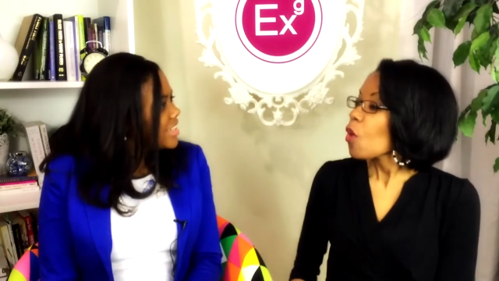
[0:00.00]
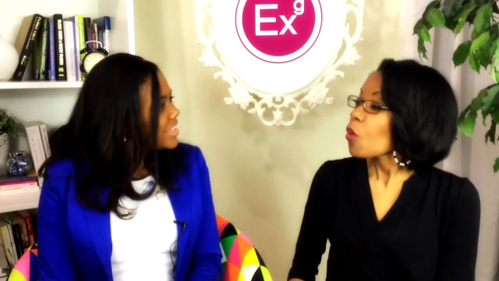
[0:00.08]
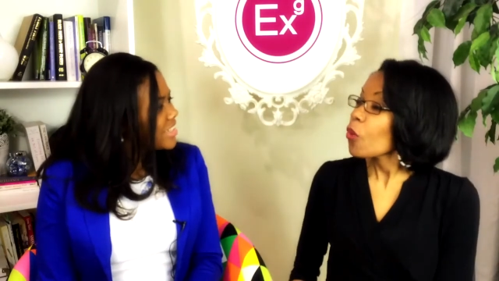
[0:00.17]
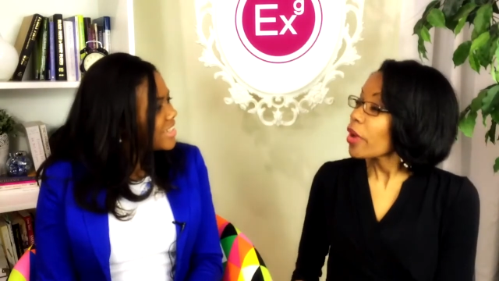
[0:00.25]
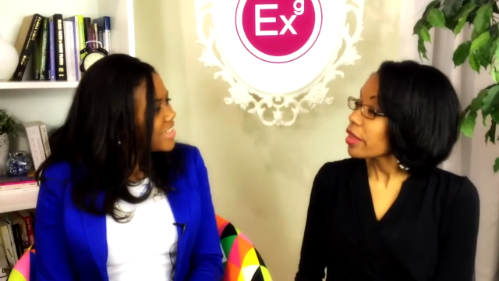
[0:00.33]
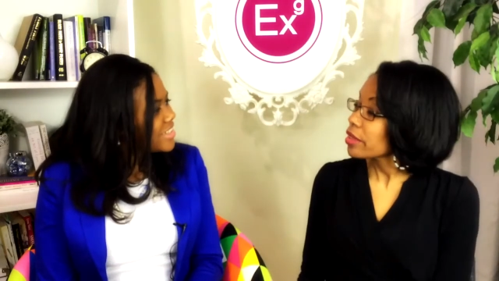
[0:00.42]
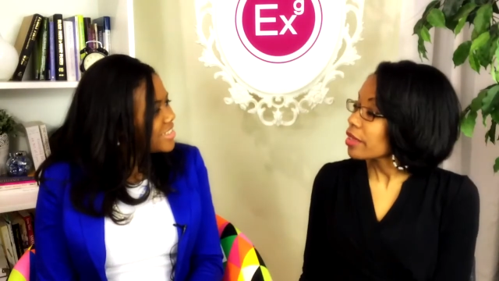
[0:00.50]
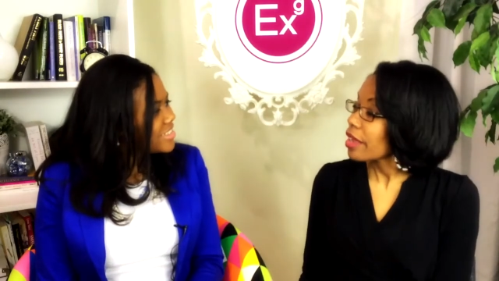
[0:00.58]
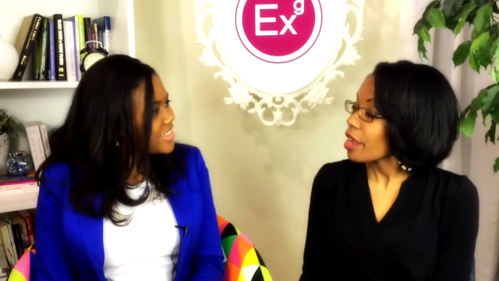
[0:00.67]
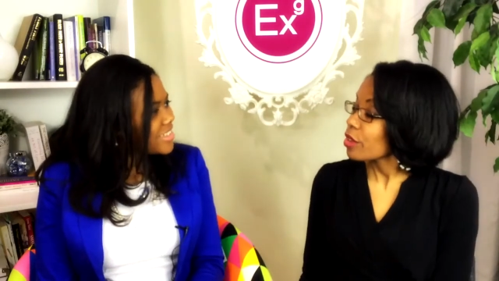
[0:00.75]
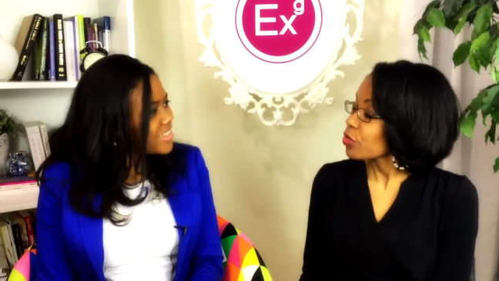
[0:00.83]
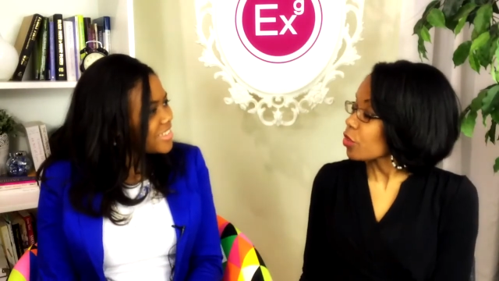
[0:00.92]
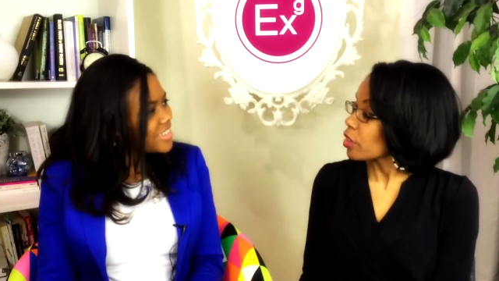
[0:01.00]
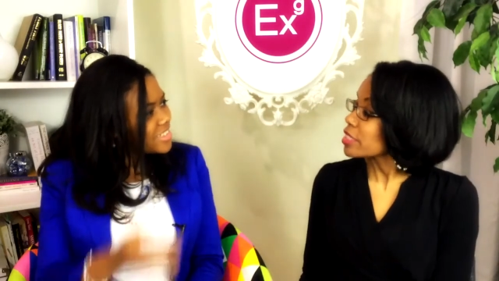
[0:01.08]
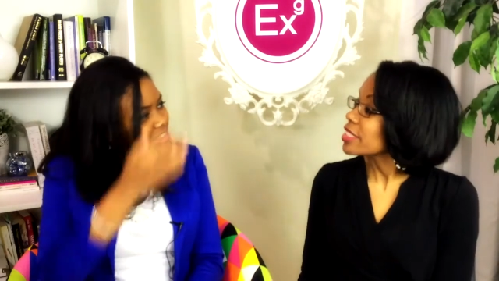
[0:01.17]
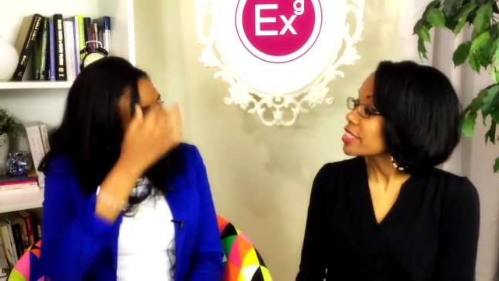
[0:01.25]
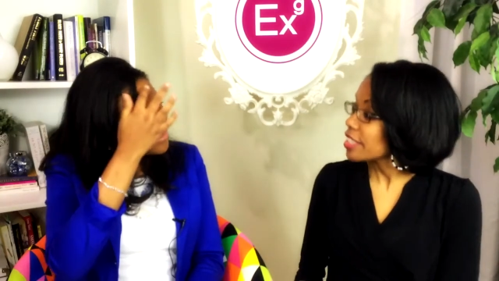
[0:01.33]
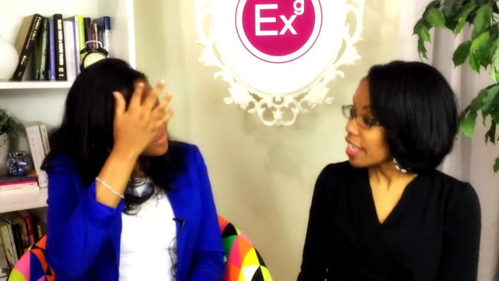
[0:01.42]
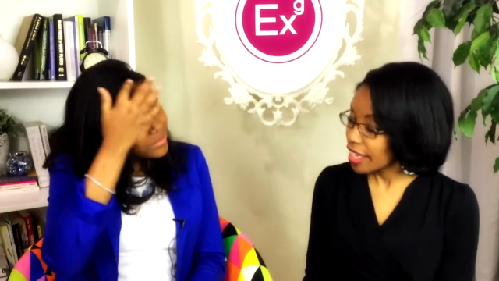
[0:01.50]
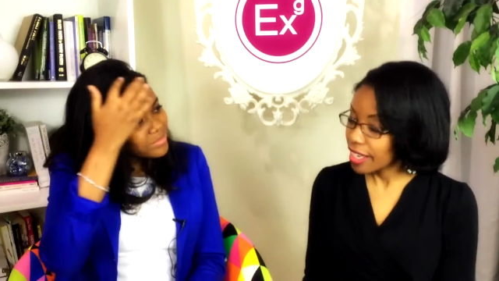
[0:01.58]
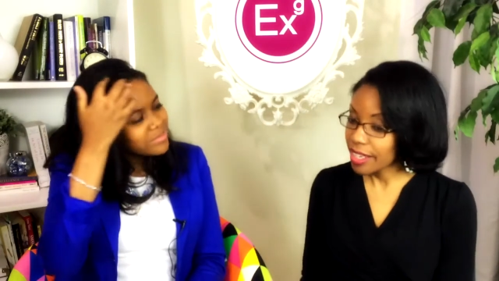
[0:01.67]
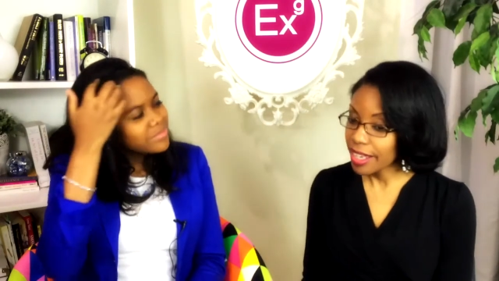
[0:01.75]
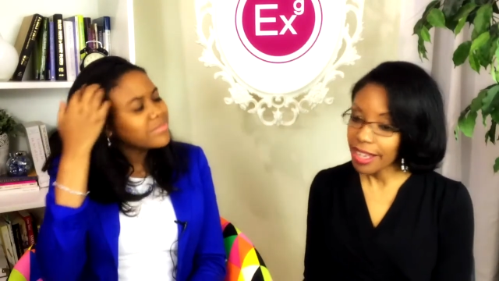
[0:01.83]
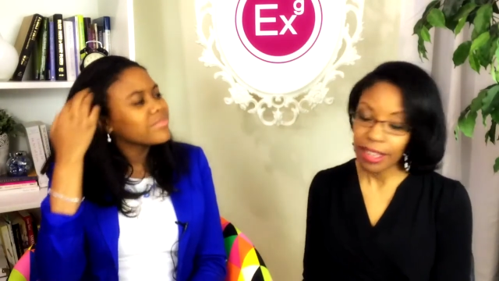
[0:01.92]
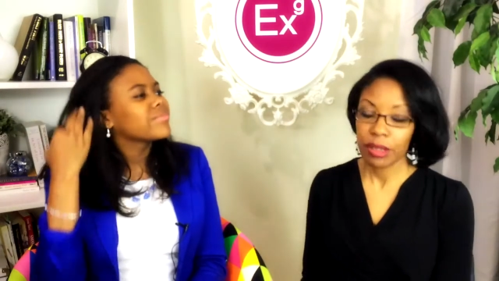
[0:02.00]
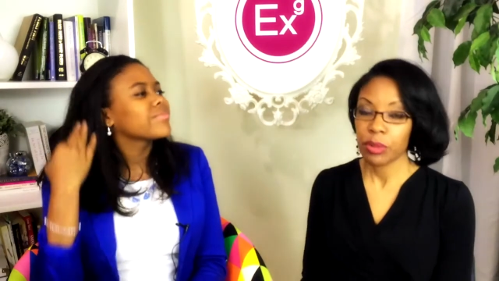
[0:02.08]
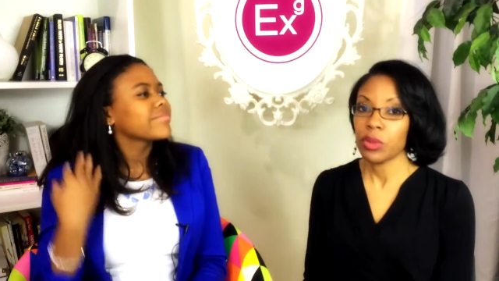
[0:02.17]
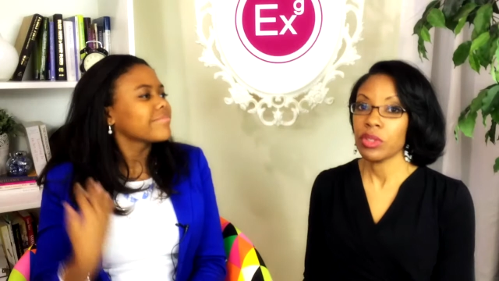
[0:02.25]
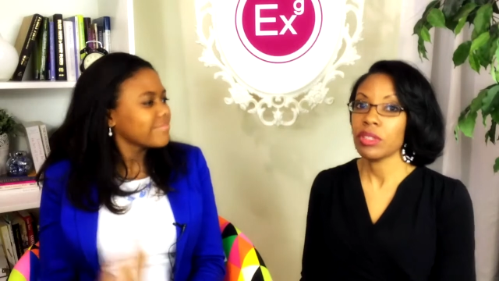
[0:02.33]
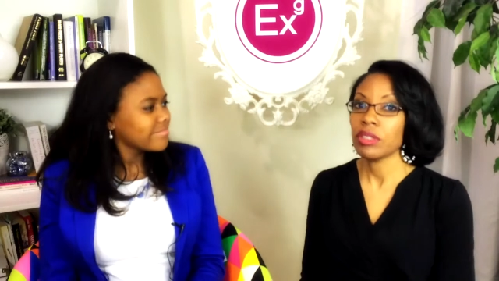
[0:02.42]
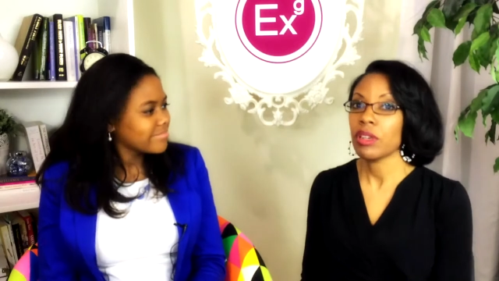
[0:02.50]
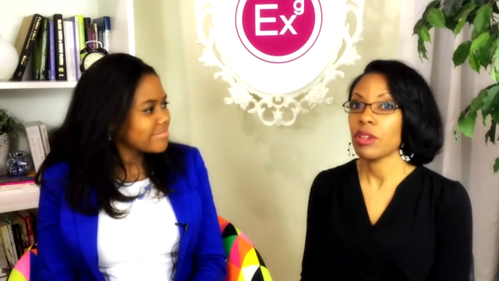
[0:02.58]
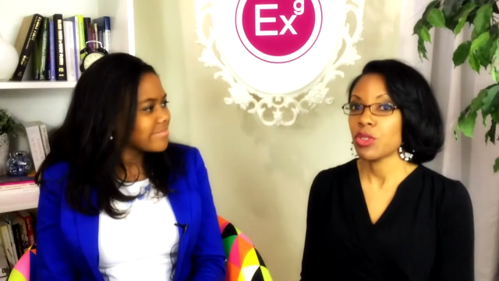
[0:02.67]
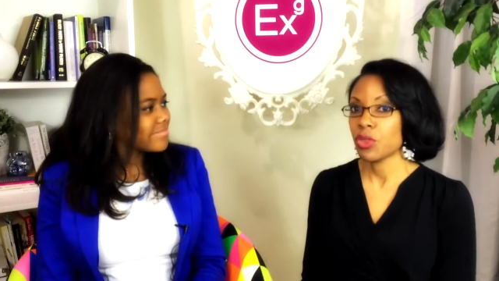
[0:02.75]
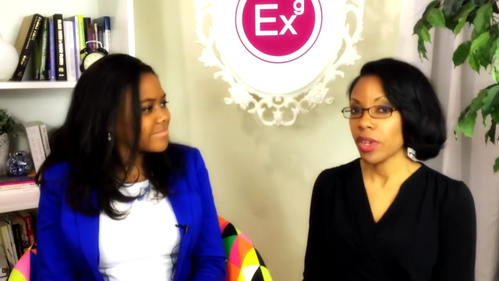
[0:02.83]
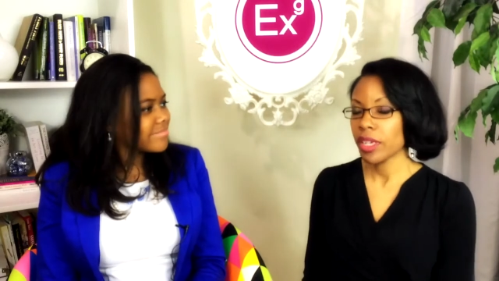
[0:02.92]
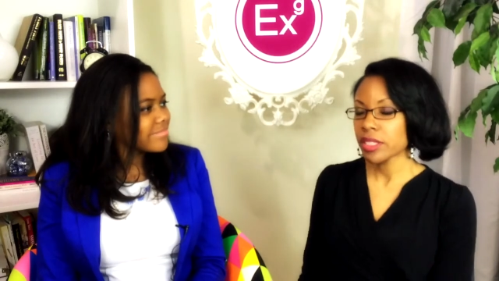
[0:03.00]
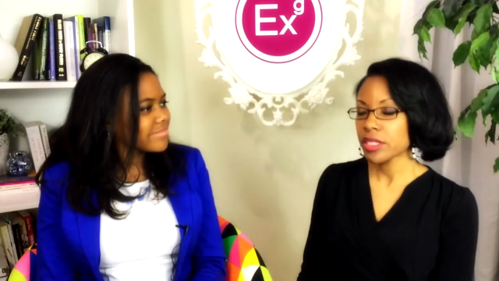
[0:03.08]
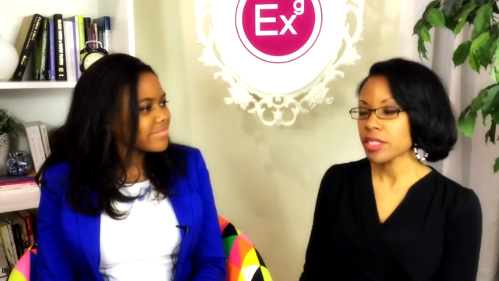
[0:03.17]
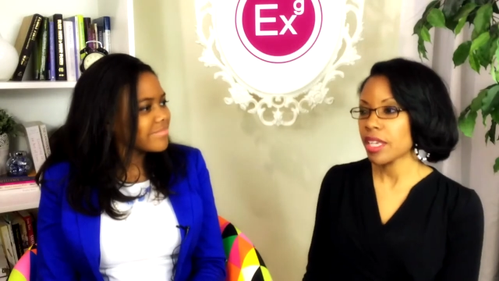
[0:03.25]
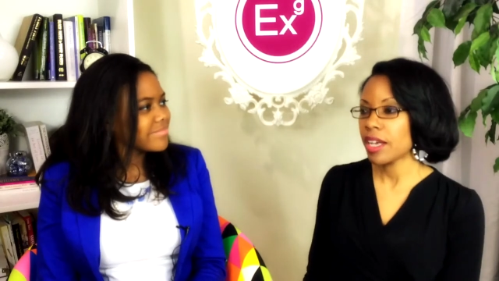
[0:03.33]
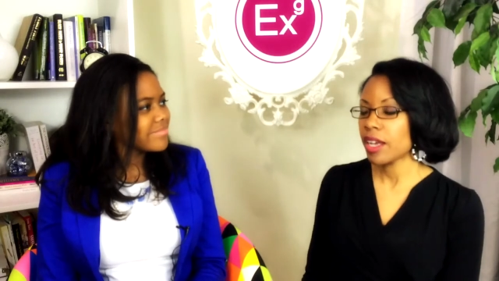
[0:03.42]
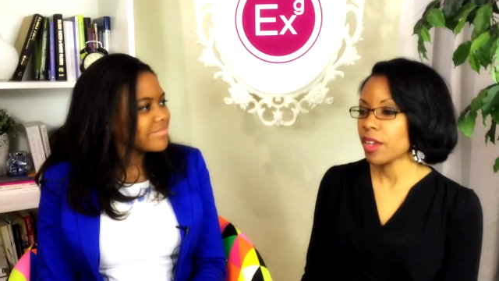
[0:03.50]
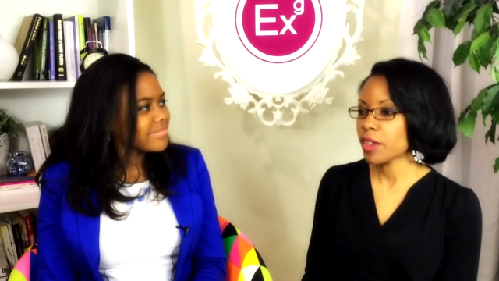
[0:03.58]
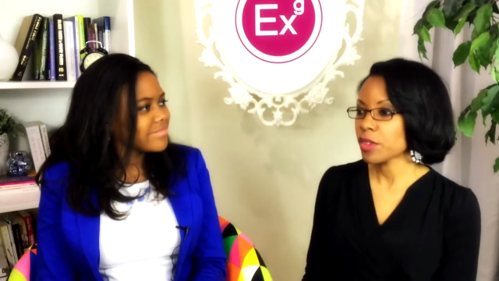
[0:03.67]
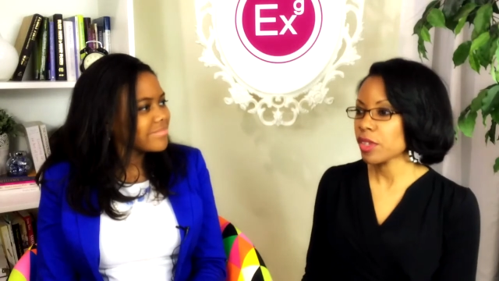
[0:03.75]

Speaker 1: Well, I thought today I would address uh,